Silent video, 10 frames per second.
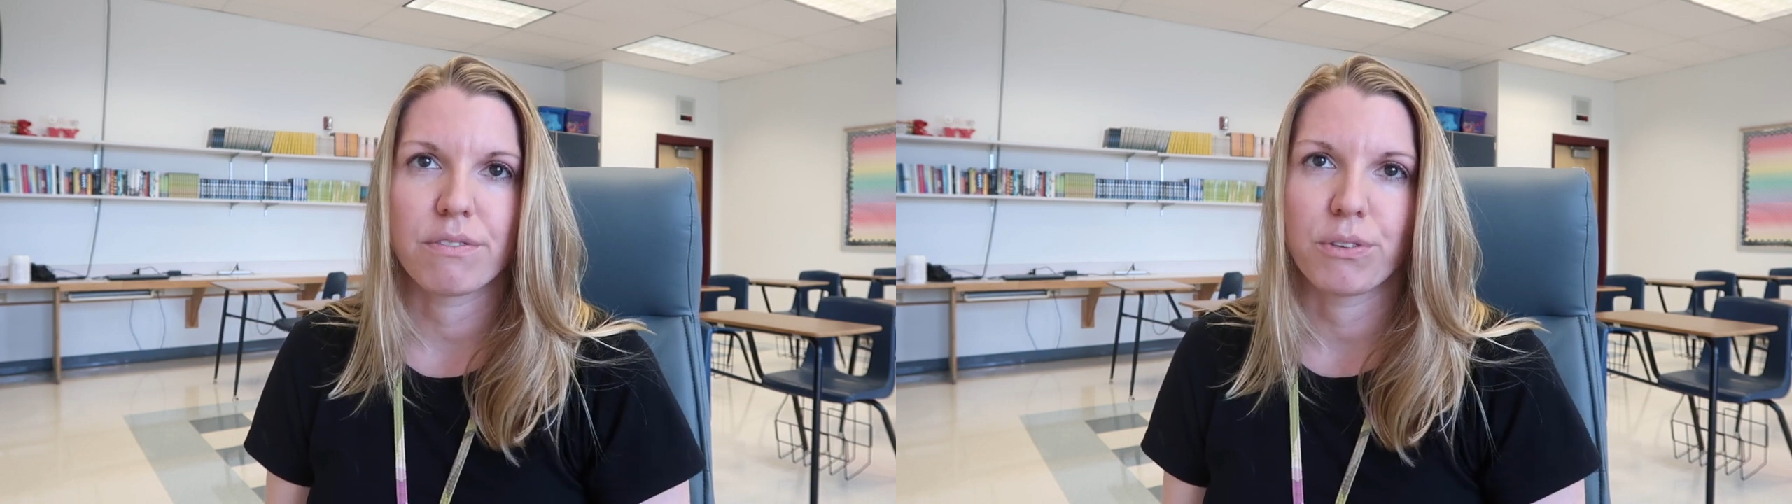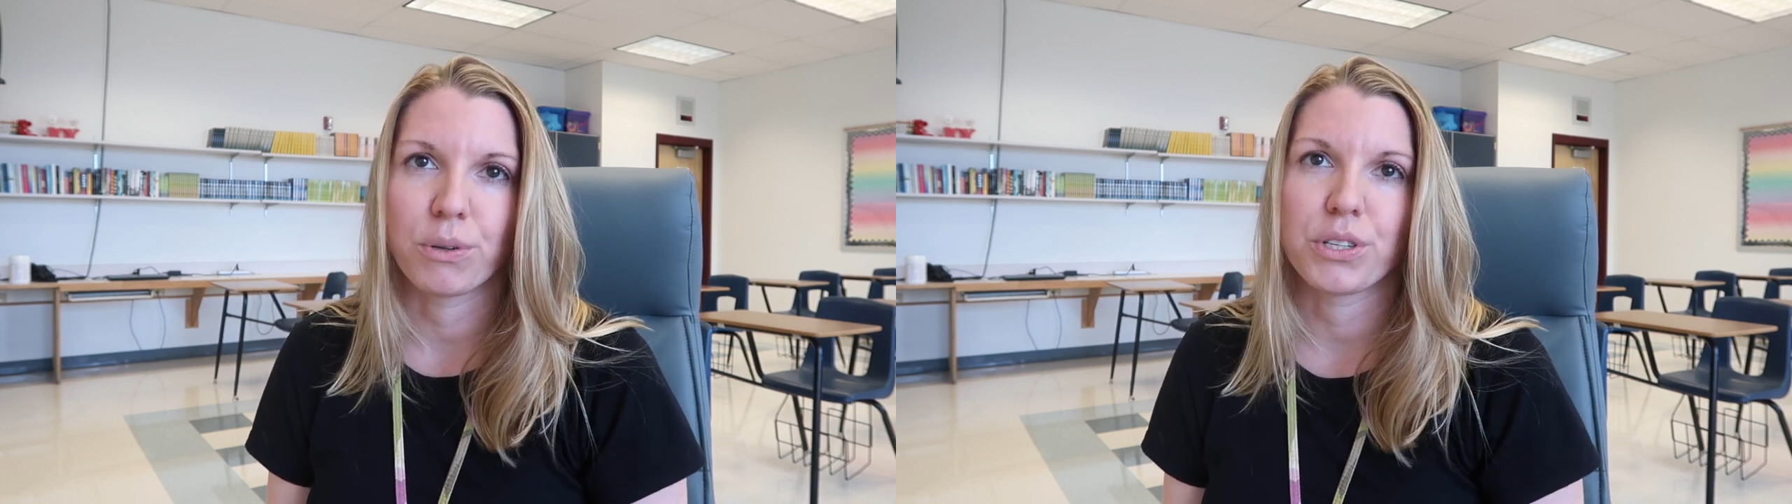
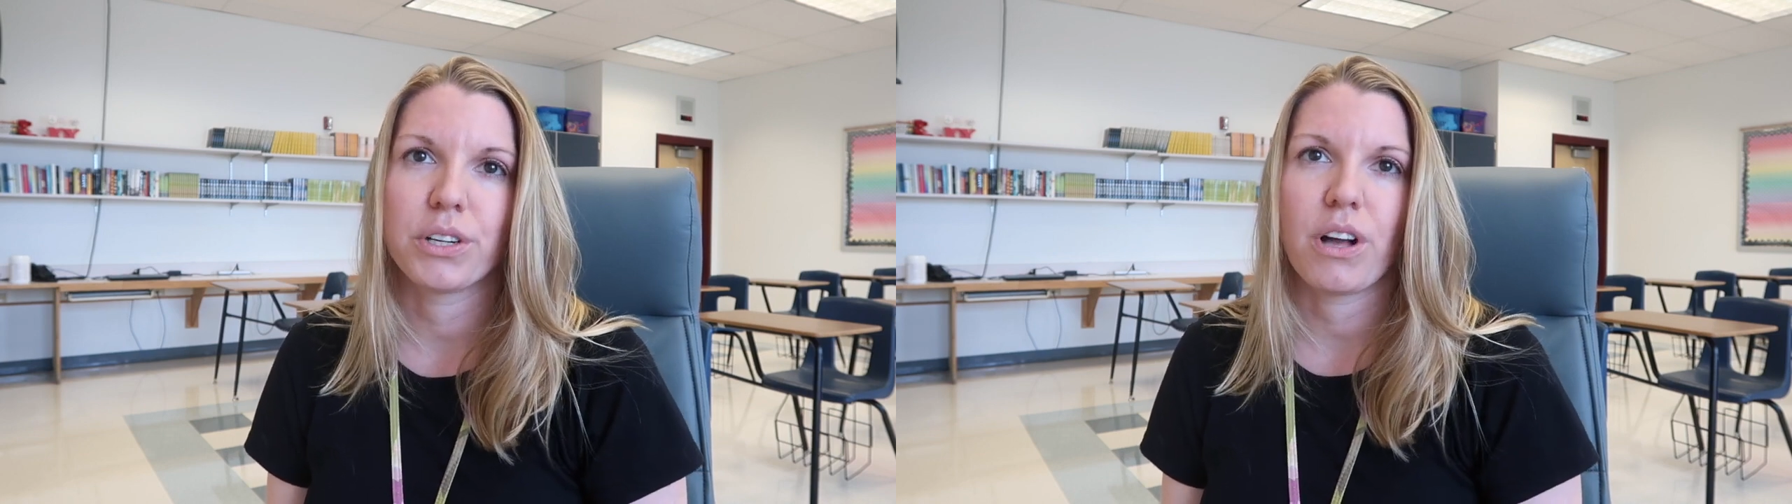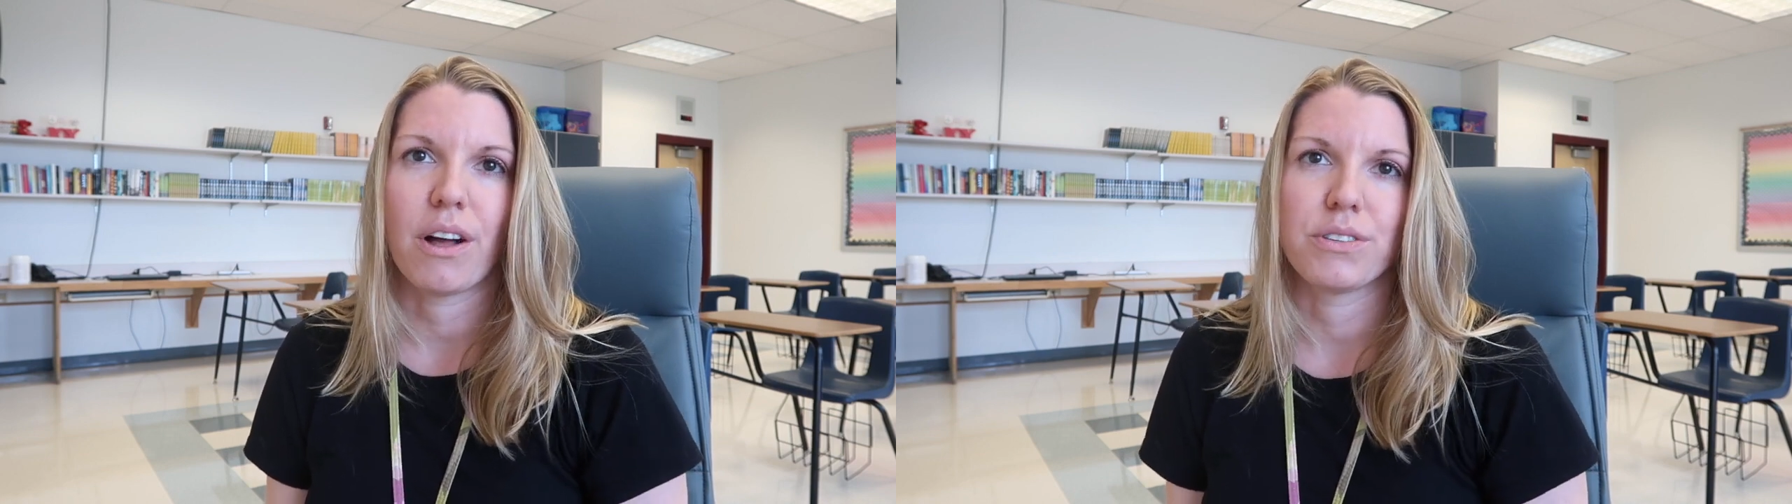
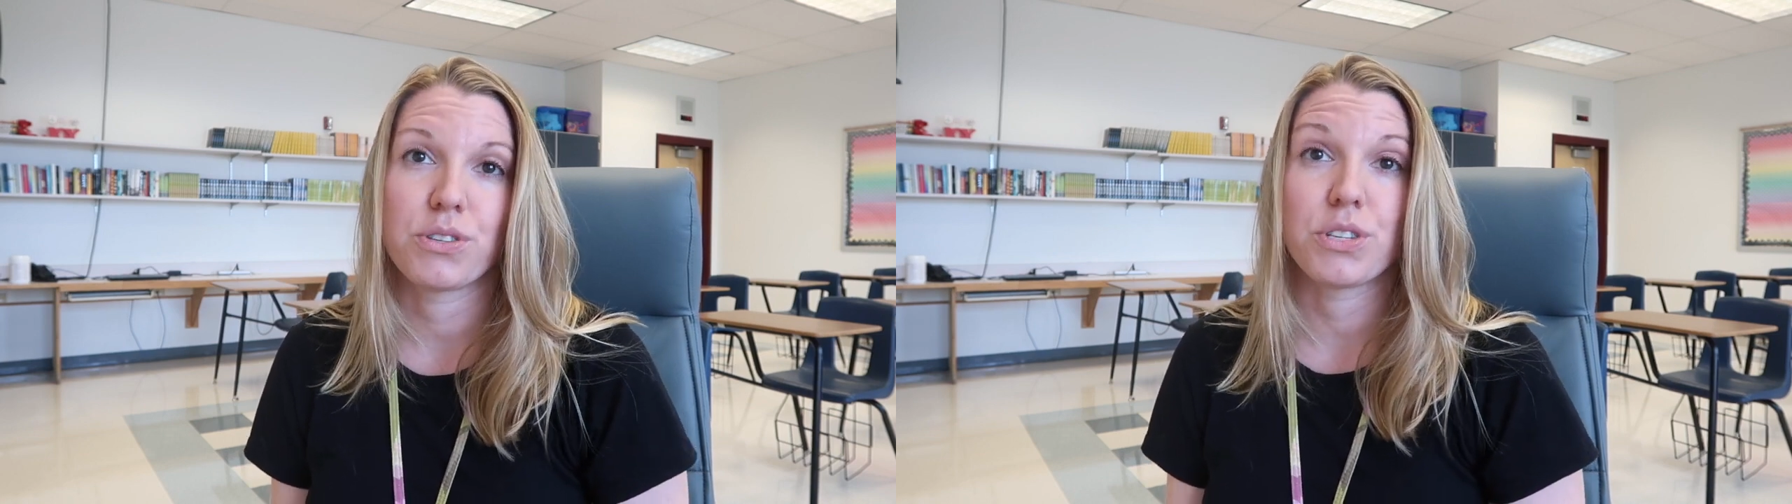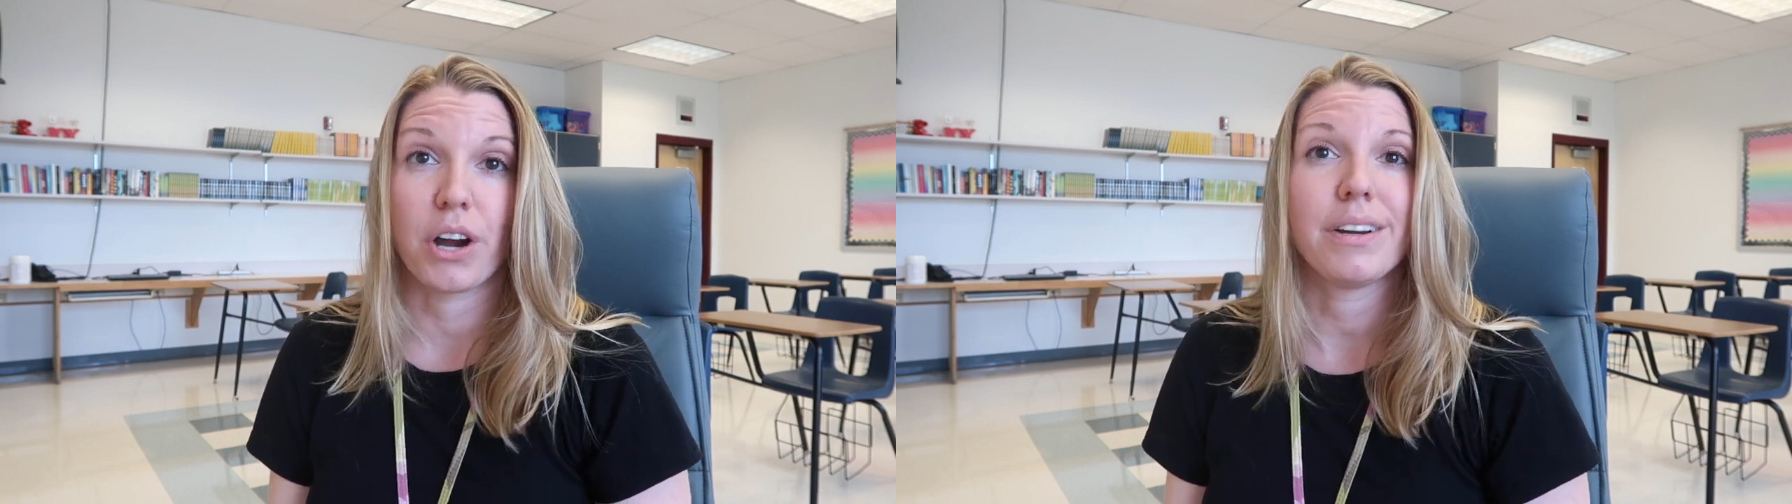folder called
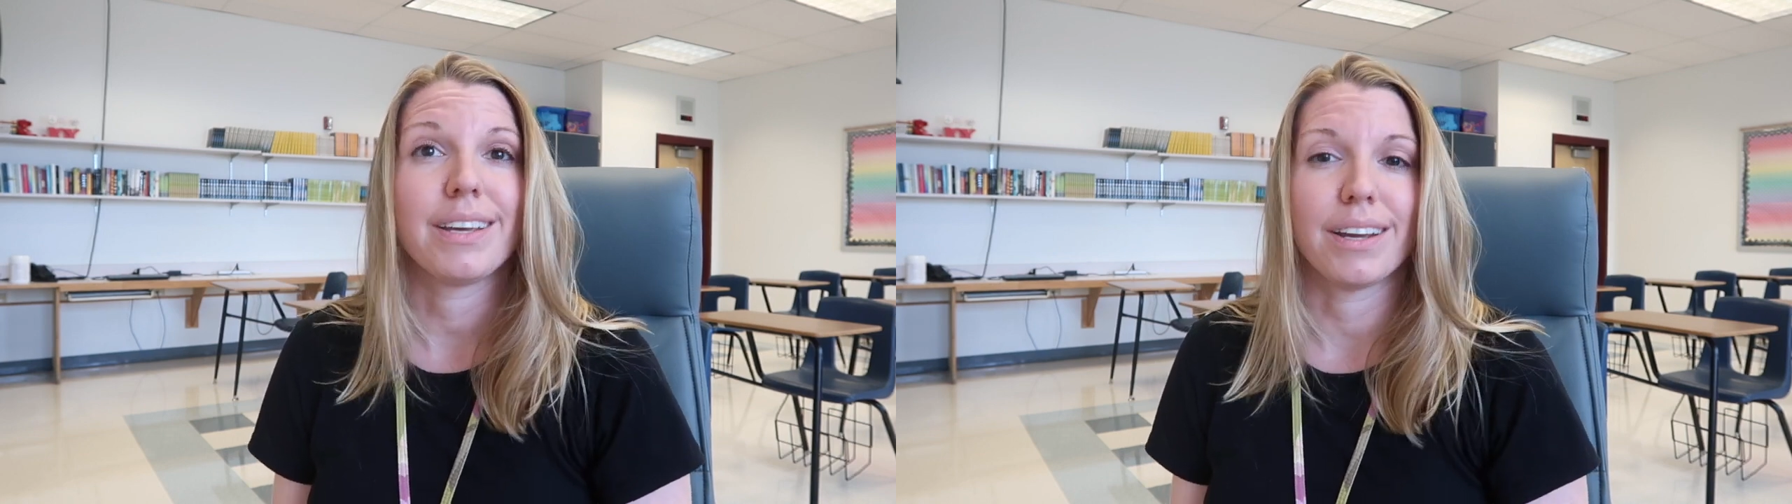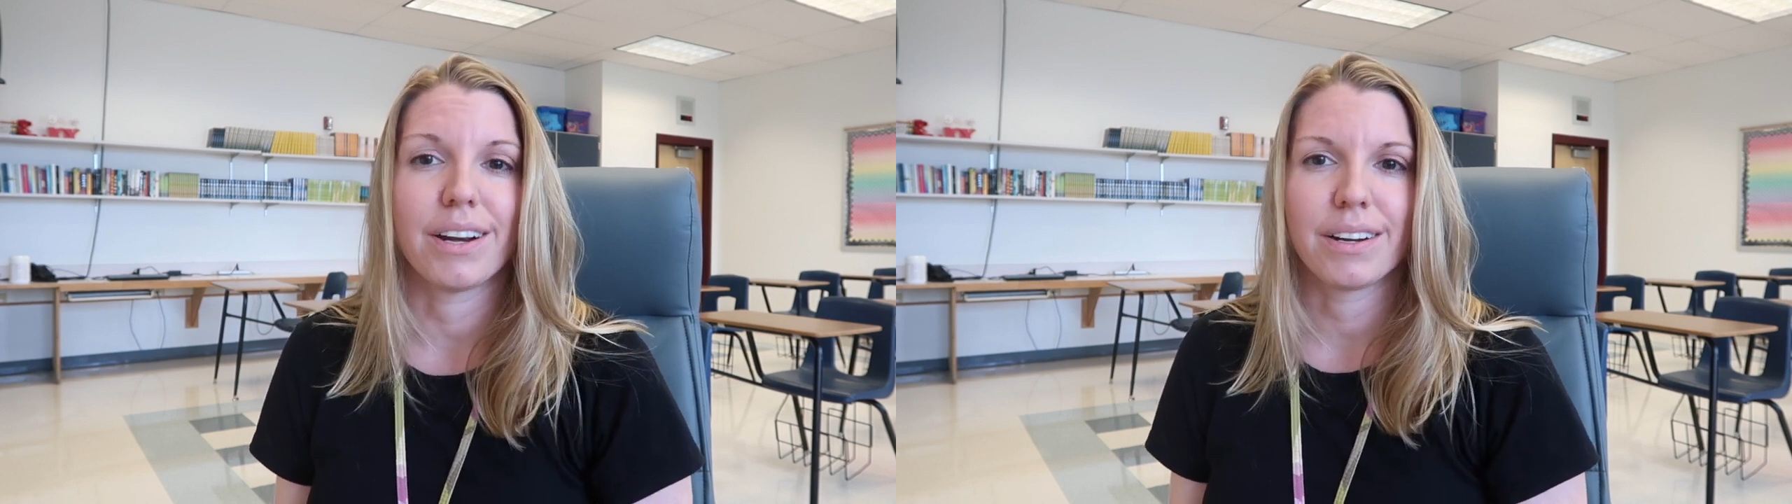Start
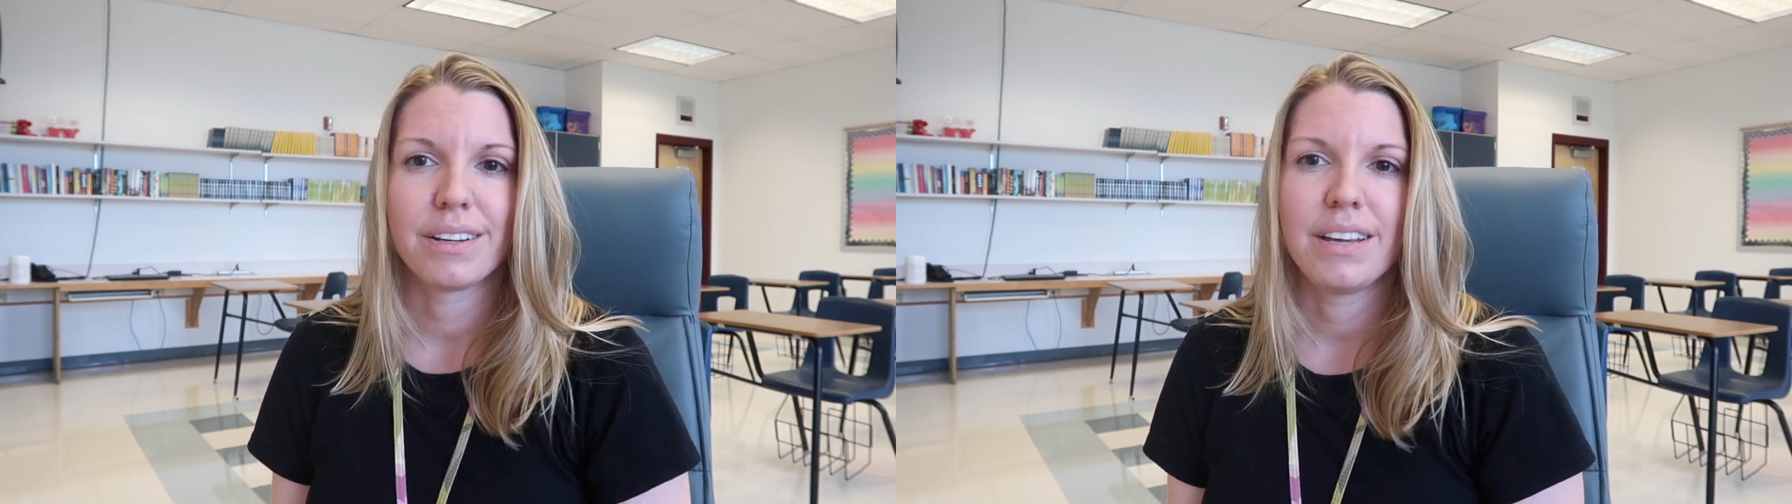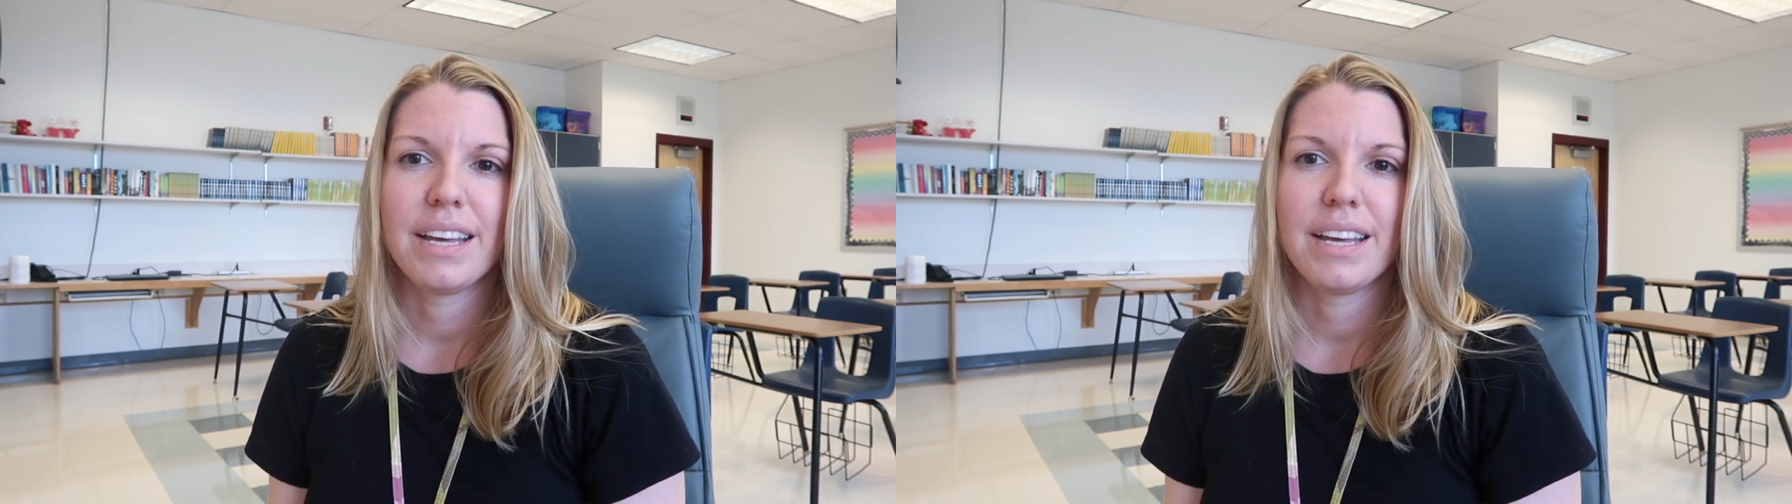Here